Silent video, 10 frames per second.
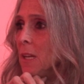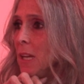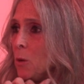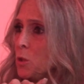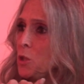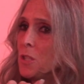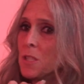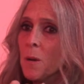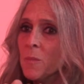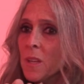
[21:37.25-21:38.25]
it was just
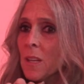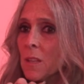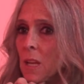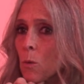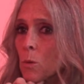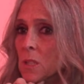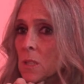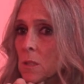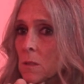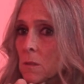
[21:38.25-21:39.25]
something that
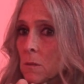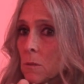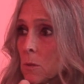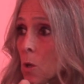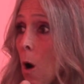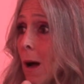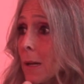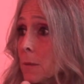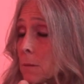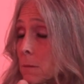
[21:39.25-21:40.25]
was taught